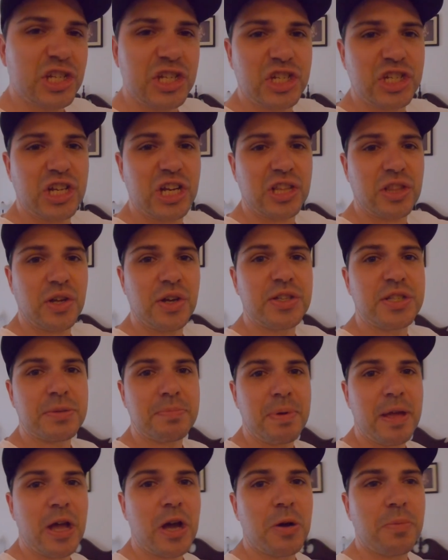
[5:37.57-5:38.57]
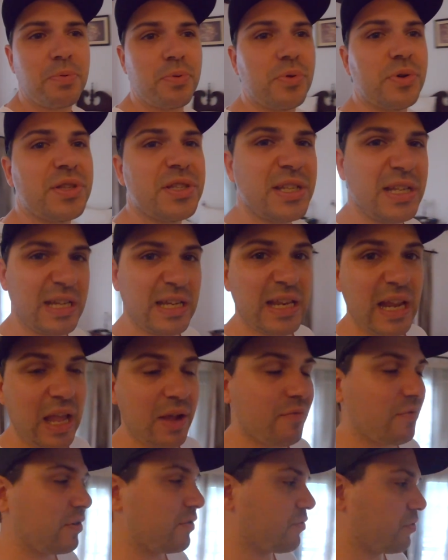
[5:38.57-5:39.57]
shed loads of PowerPoints in
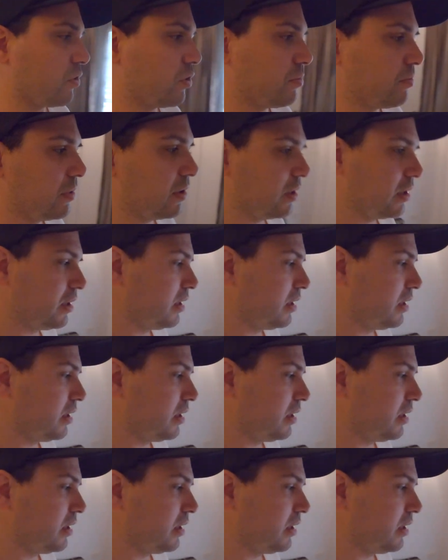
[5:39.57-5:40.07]
every room.